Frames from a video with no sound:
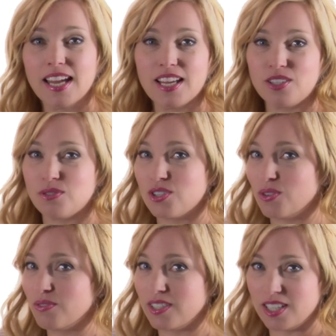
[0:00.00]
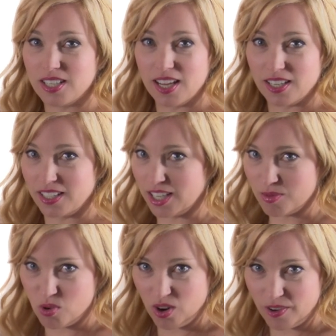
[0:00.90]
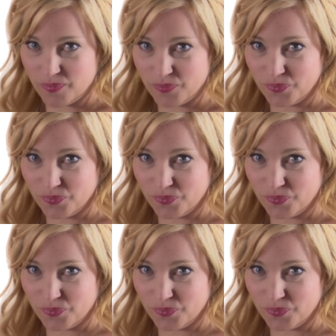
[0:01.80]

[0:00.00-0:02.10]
and you don't need any anymore.